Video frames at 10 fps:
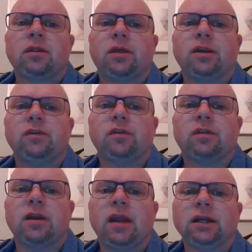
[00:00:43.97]
Then you see
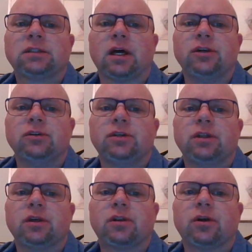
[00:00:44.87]
the next slide, you see
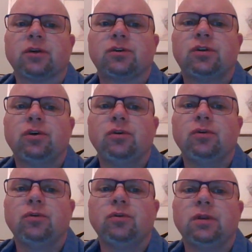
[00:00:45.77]
that there are
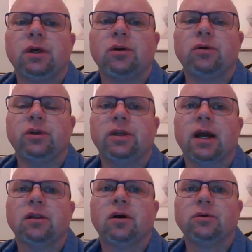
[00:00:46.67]
two little
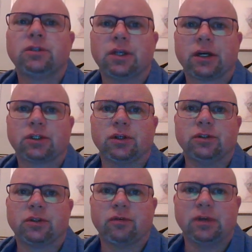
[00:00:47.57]
yellow
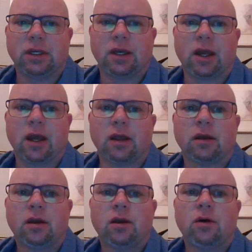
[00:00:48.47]
sections of DNA,
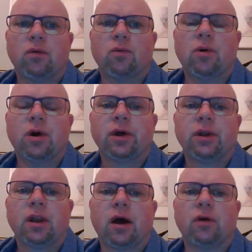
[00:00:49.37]

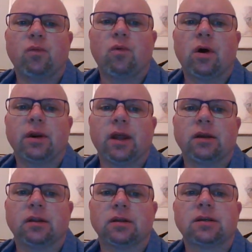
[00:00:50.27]
one on one
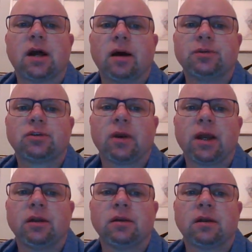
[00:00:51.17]
end of the top
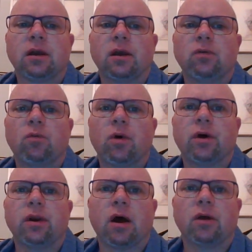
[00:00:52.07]
strand and
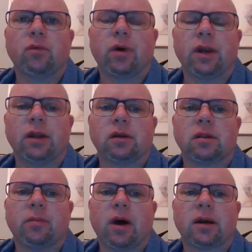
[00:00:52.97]
one on one end of
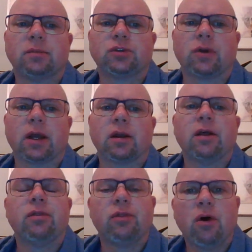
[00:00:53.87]
the bottom strand.
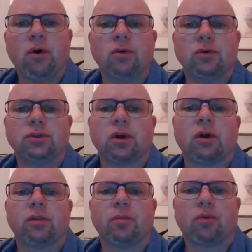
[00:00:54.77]
And those
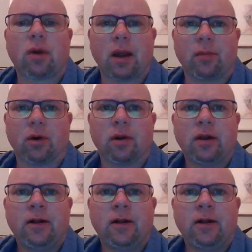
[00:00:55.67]
are the primer.